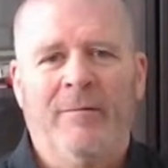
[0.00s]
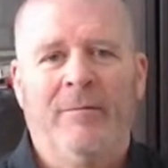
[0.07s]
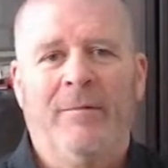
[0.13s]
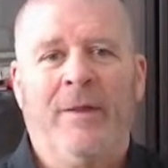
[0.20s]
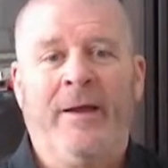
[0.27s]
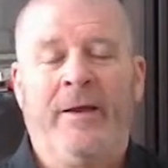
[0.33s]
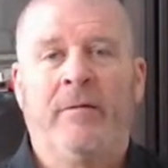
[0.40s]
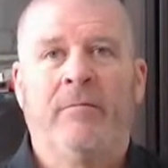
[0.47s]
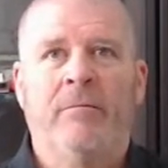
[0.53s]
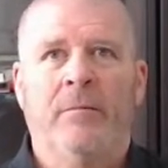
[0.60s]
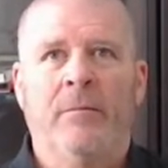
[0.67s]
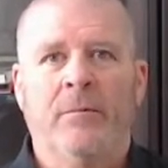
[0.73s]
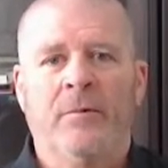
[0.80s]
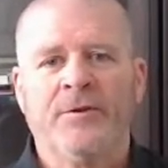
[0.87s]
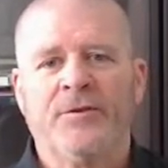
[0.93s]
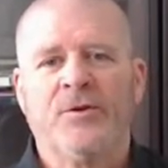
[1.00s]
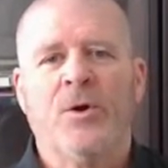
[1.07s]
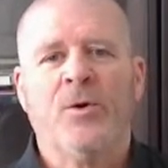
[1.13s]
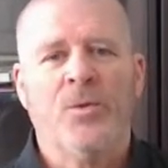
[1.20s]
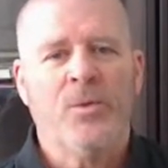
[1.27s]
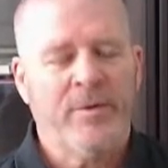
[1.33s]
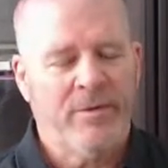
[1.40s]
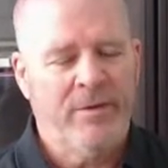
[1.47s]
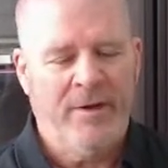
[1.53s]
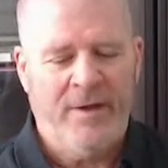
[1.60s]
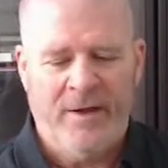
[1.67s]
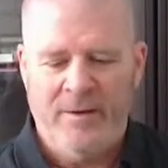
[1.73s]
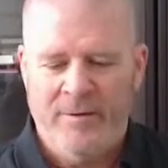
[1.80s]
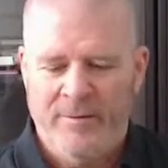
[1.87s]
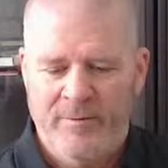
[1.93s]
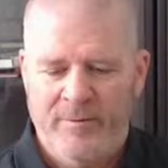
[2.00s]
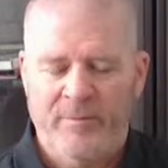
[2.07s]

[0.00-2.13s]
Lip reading: like let's go with the